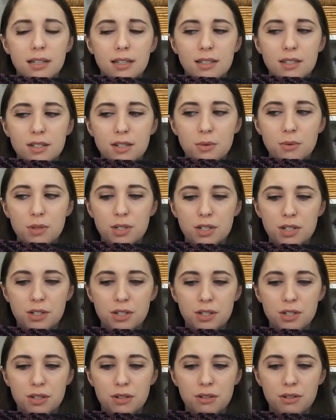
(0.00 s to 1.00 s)

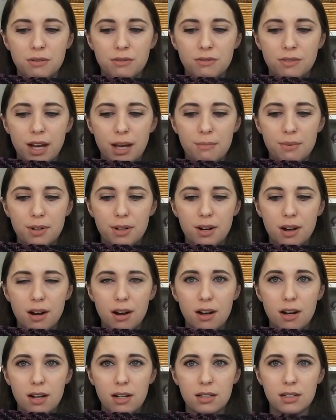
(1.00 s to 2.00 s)
Squoosh Fiber
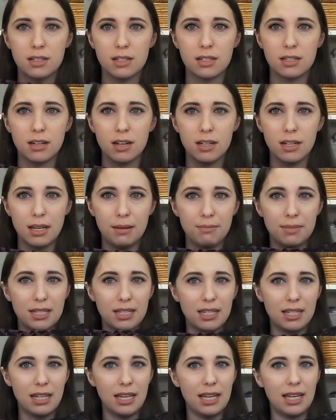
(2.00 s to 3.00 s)
Art
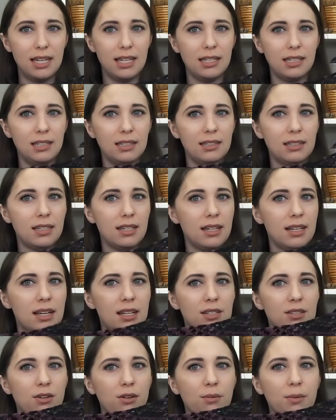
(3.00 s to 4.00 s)
MCN,
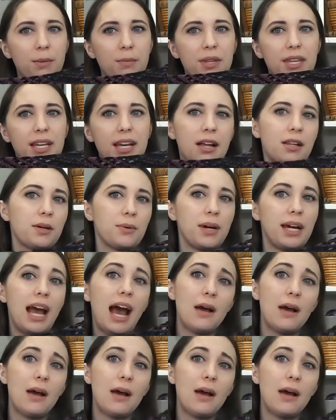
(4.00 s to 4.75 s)
don't remember the colorway.